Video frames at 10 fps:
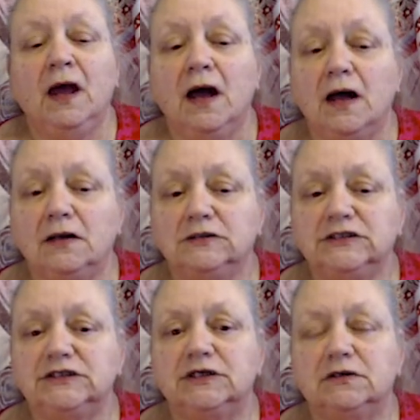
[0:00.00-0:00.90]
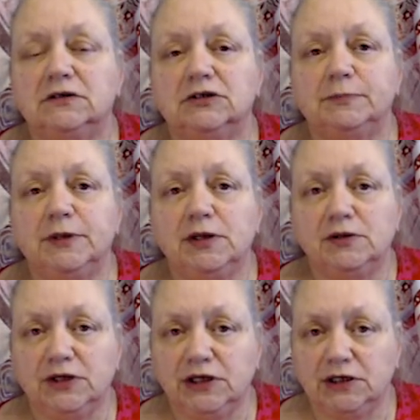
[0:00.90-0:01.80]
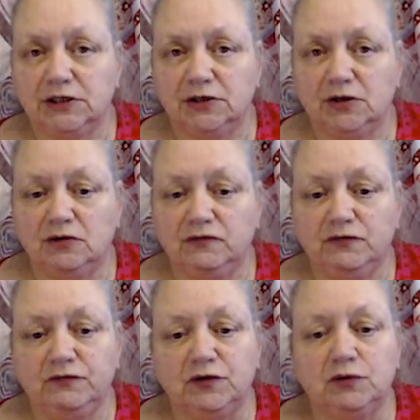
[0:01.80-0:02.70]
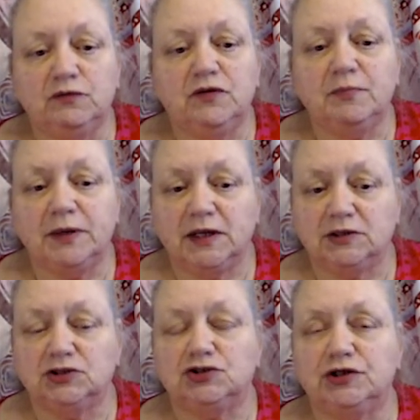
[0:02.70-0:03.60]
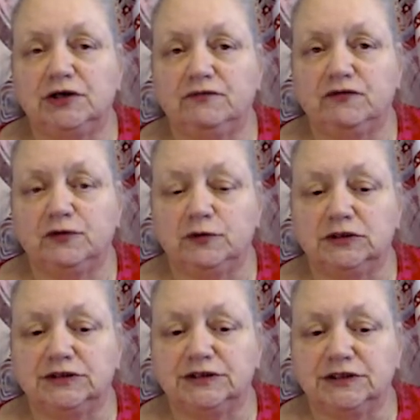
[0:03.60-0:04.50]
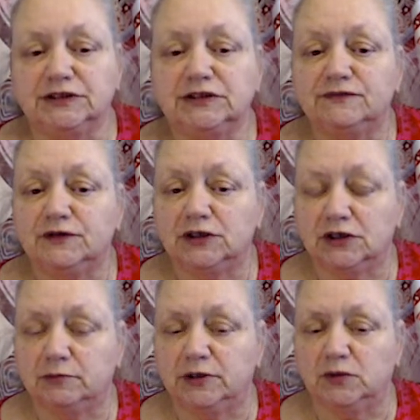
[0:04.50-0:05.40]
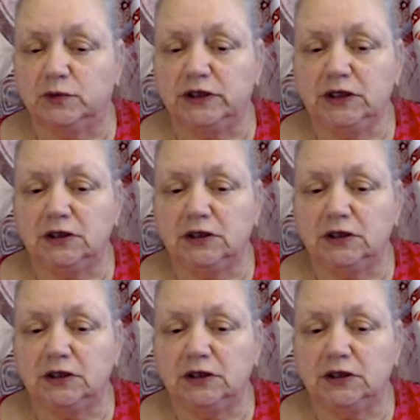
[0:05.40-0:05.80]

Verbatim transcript: I'll start by looking at an overview of the planetary influences for the coming week